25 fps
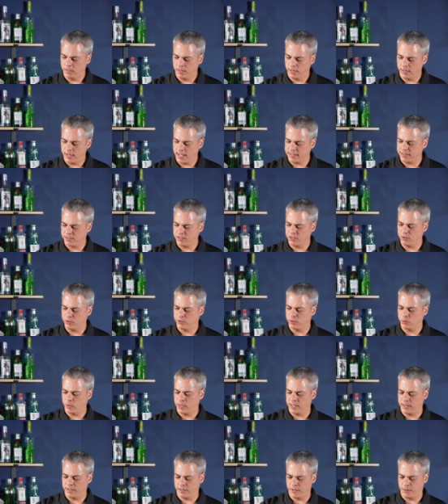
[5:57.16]
Not too
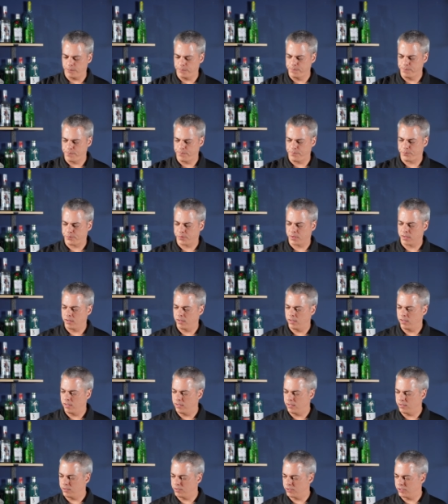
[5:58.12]
sweet though.
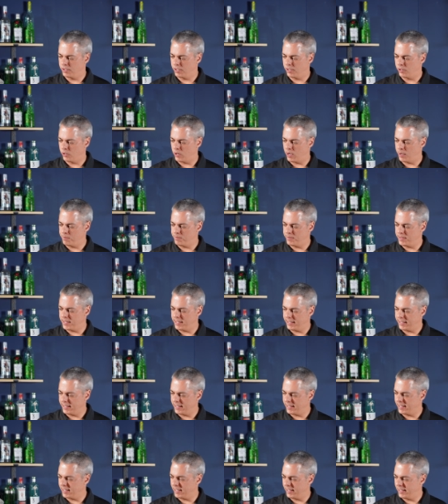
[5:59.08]
So I'm
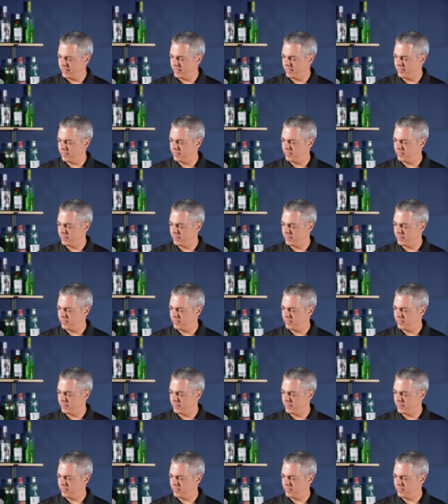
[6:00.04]
thinking,